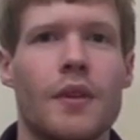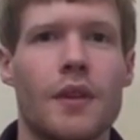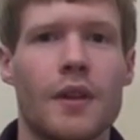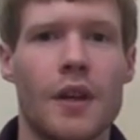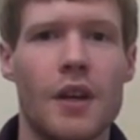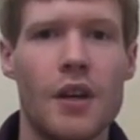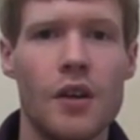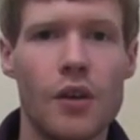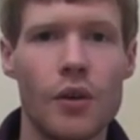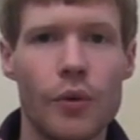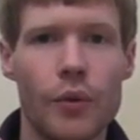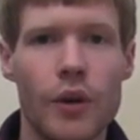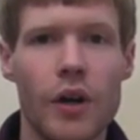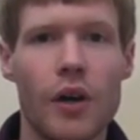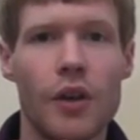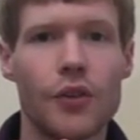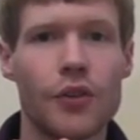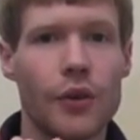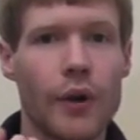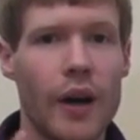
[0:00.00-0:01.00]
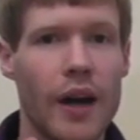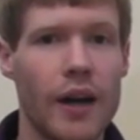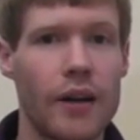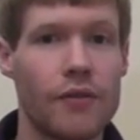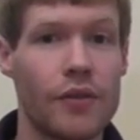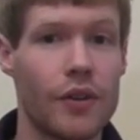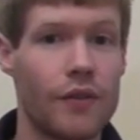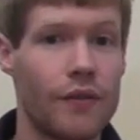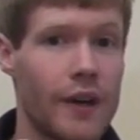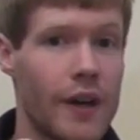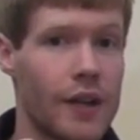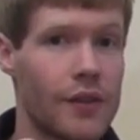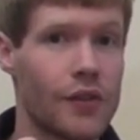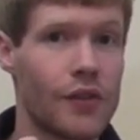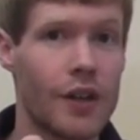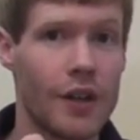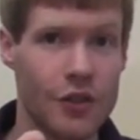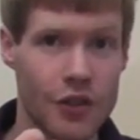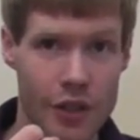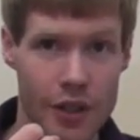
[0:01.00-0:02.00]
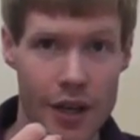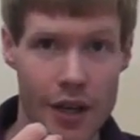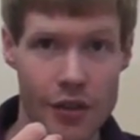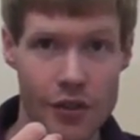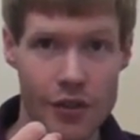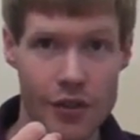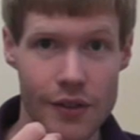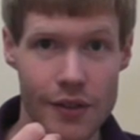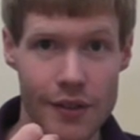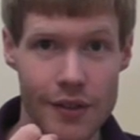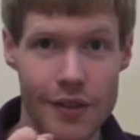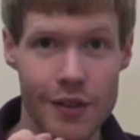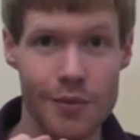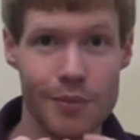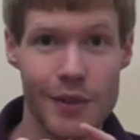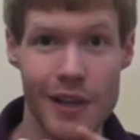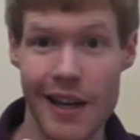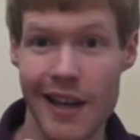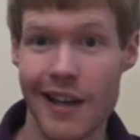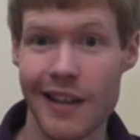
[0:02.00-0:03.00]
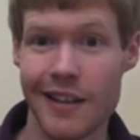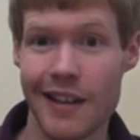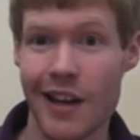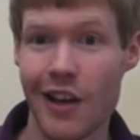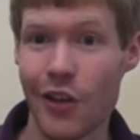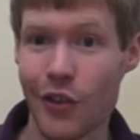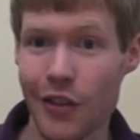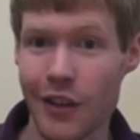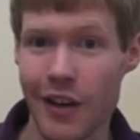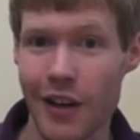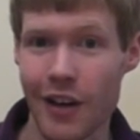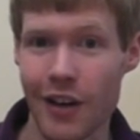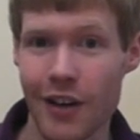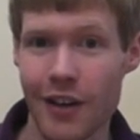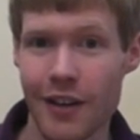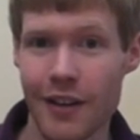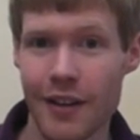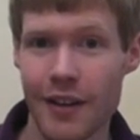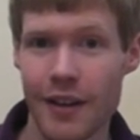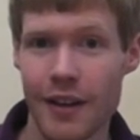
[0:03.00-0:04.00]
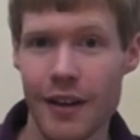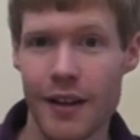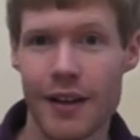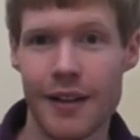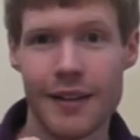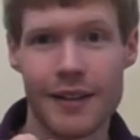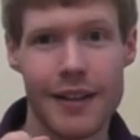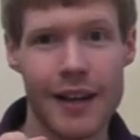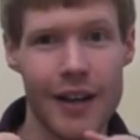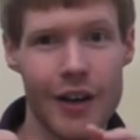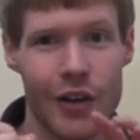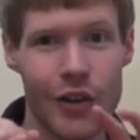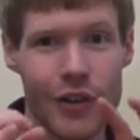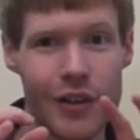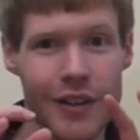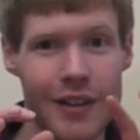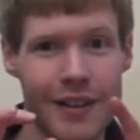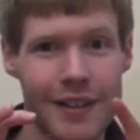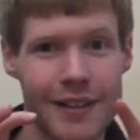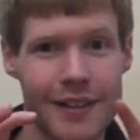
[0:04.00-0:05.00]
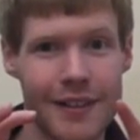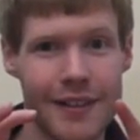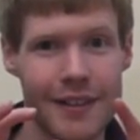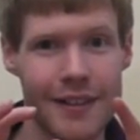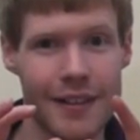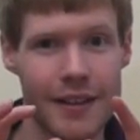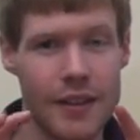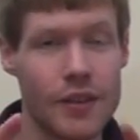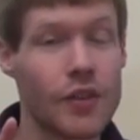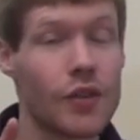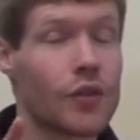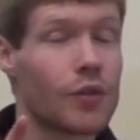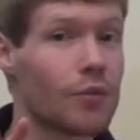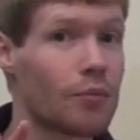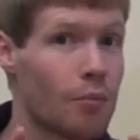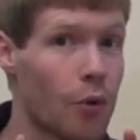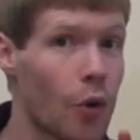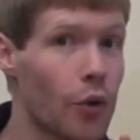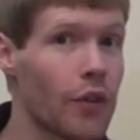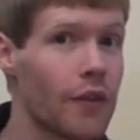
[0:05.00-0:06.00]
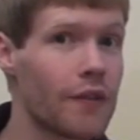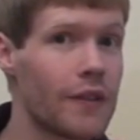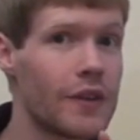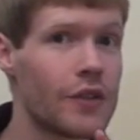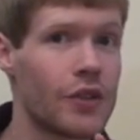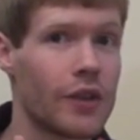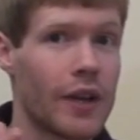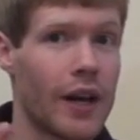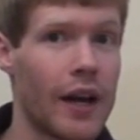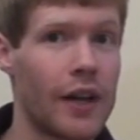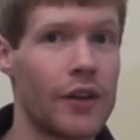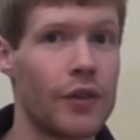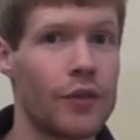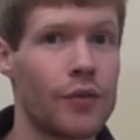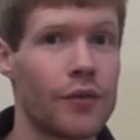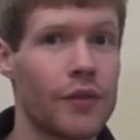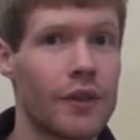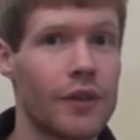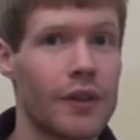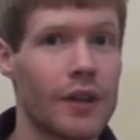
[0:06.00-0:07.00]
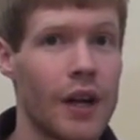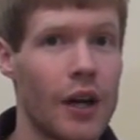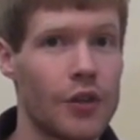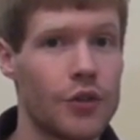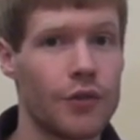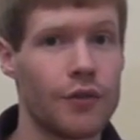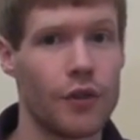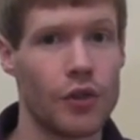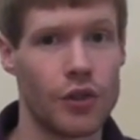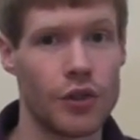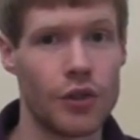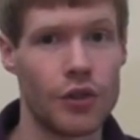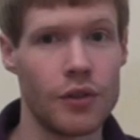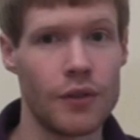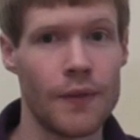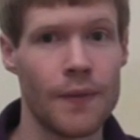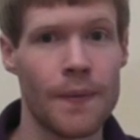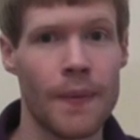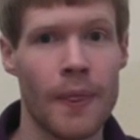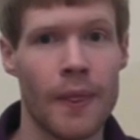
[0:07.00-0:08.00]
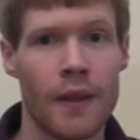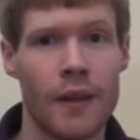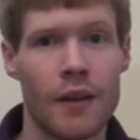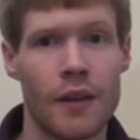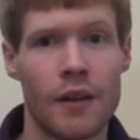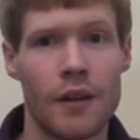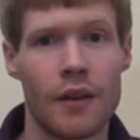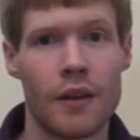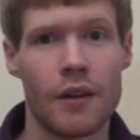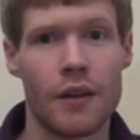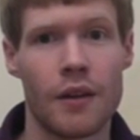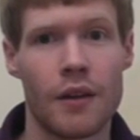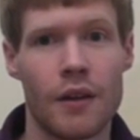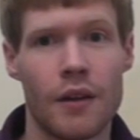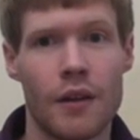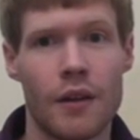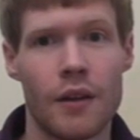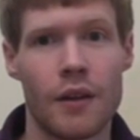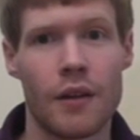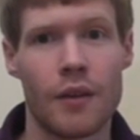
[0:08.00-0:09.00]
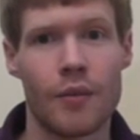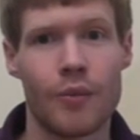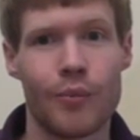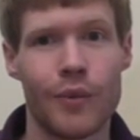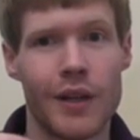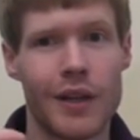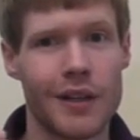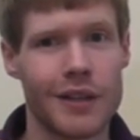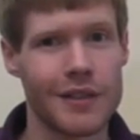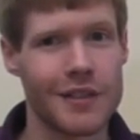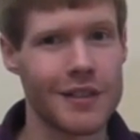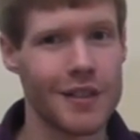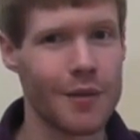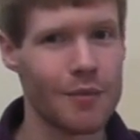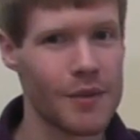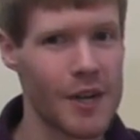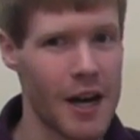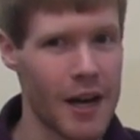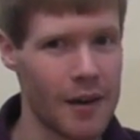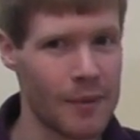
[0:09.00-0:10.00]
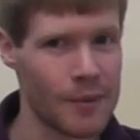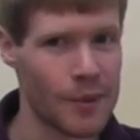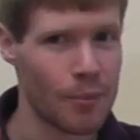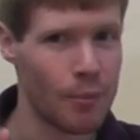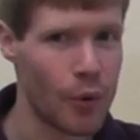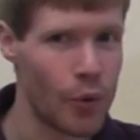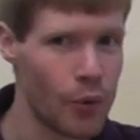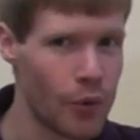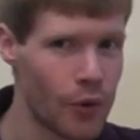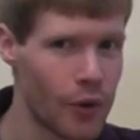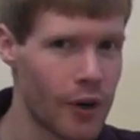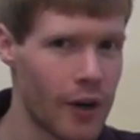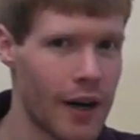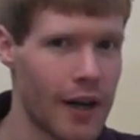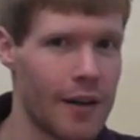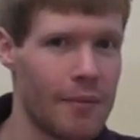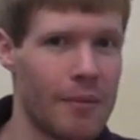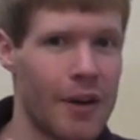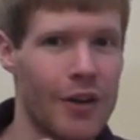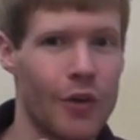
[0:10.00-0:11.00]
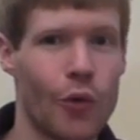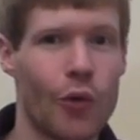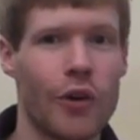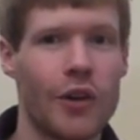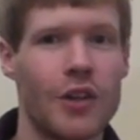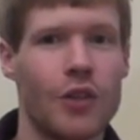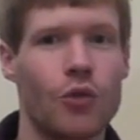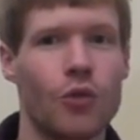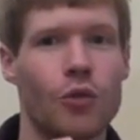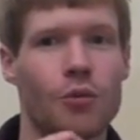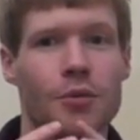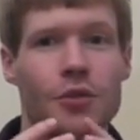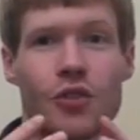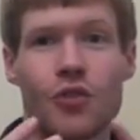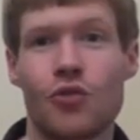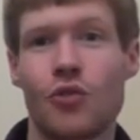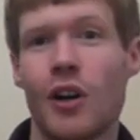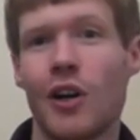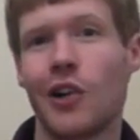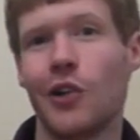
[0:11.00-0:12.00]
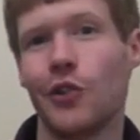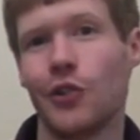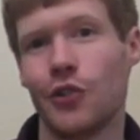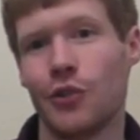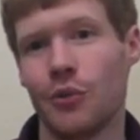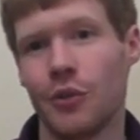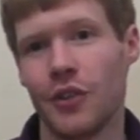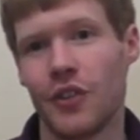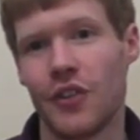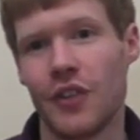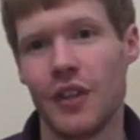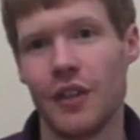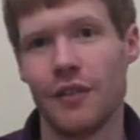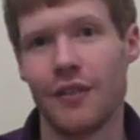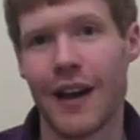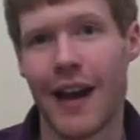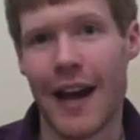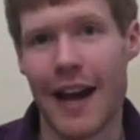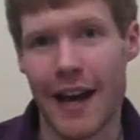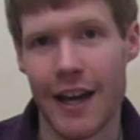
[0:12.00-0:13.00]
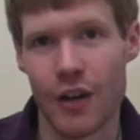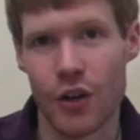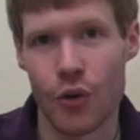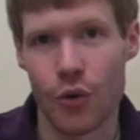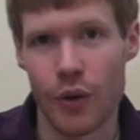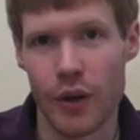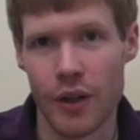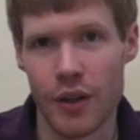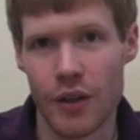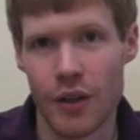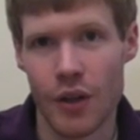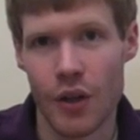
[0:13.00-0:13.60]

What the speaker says: Here we also have advanced education systems and healthcare. Now, both of these are kind of controversial because sometimes poor and minority groups struggle to receive adequate